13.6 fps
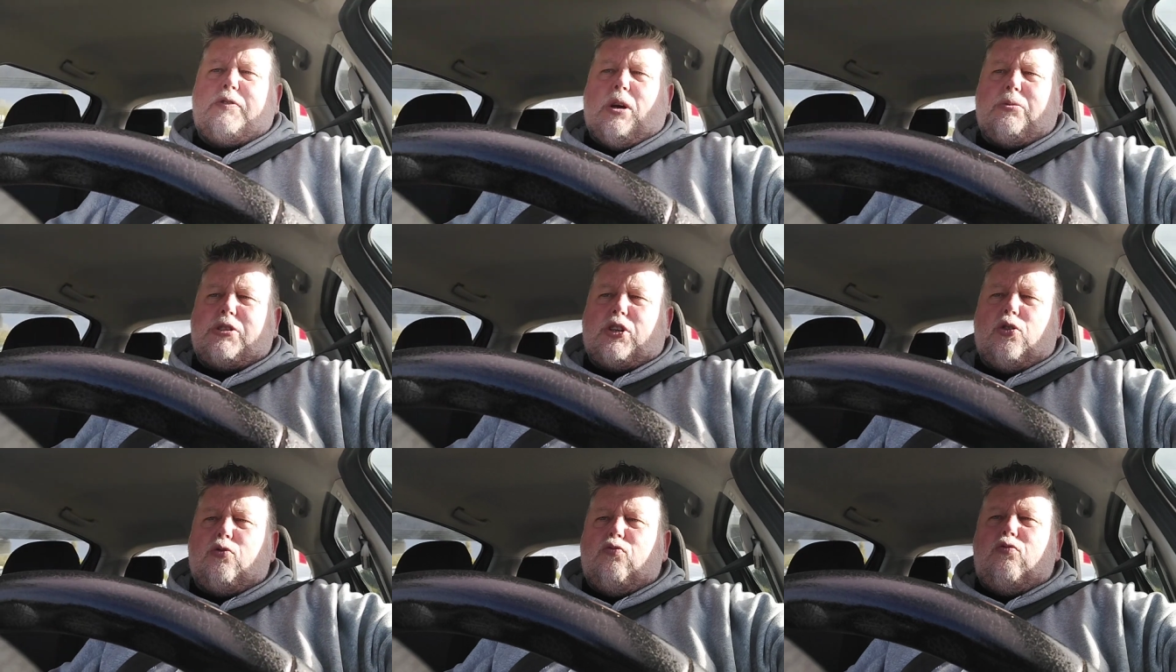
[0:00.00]
So it's
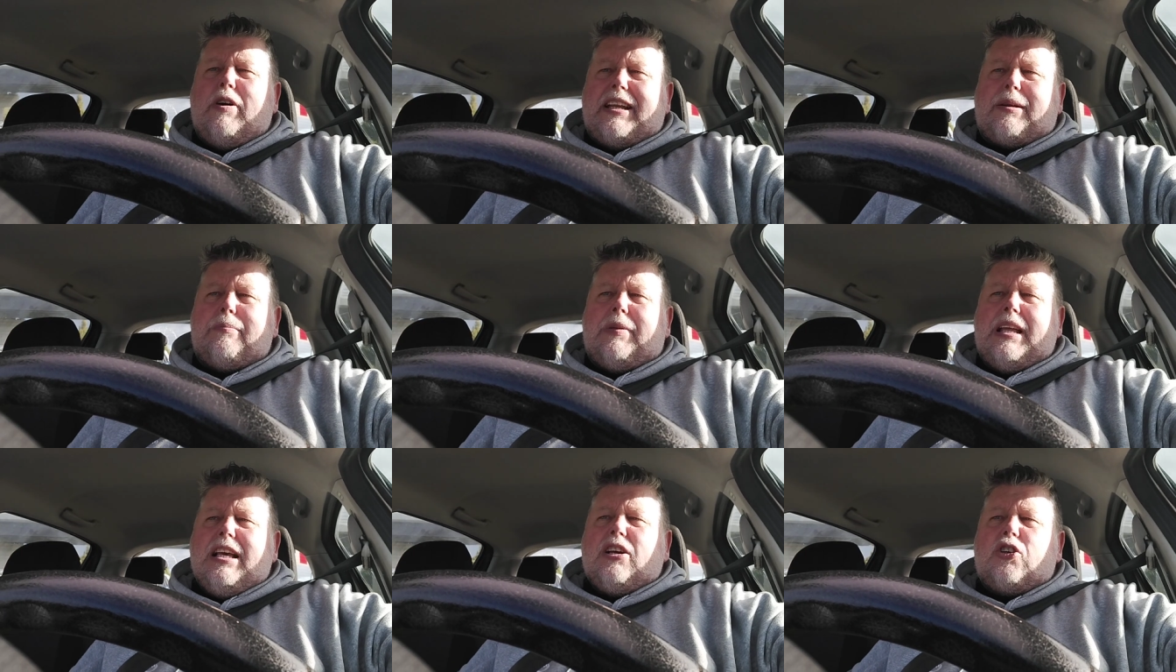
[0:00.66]
a good
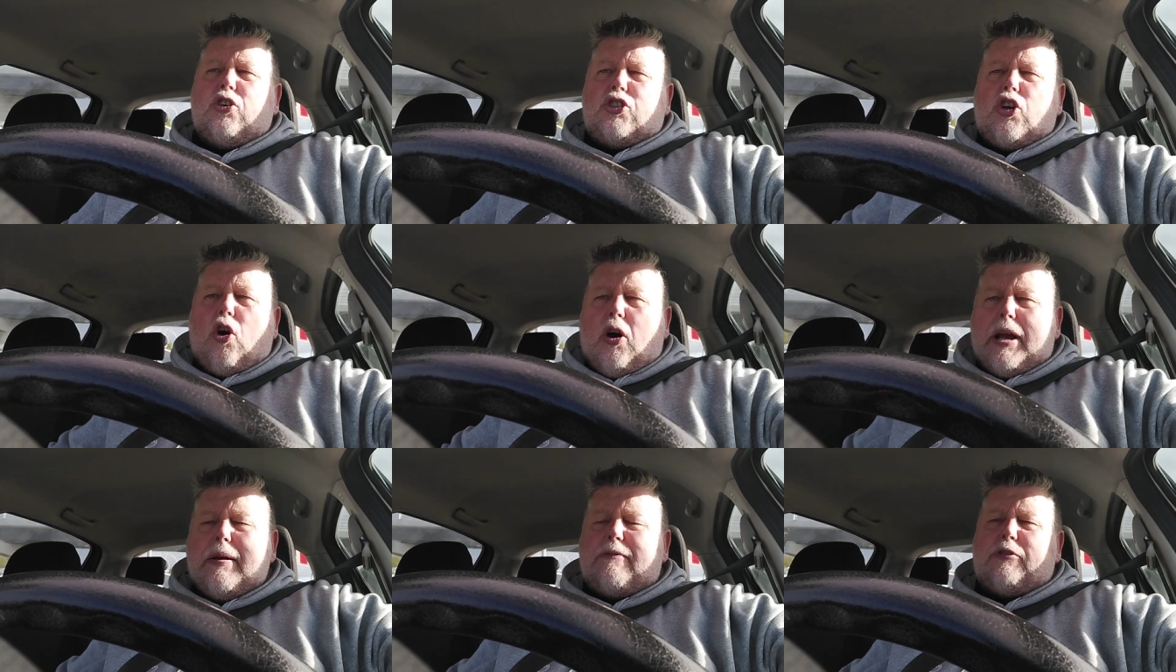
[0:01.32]
rhythm, good
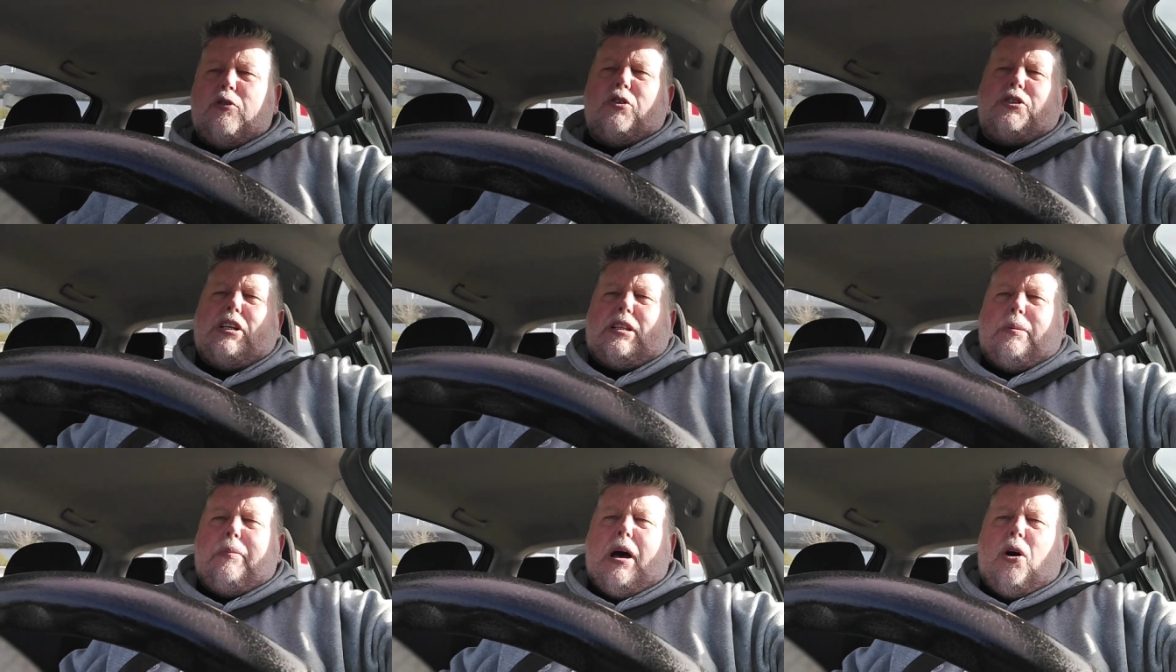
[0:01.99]
time for us
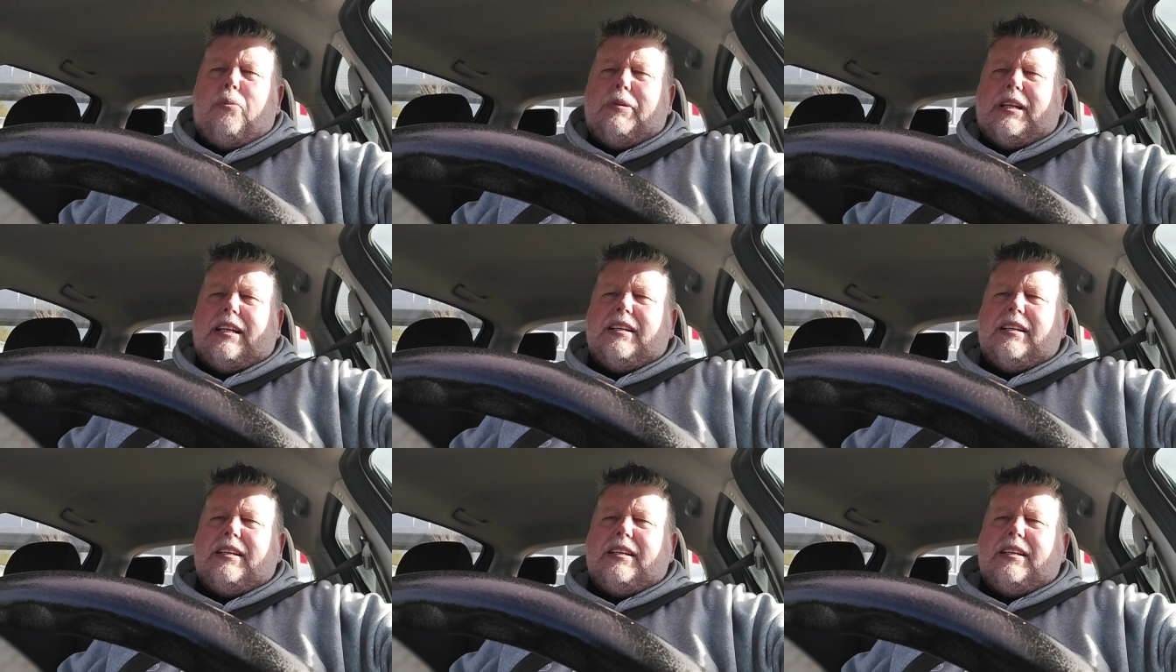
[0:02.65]
at the moment.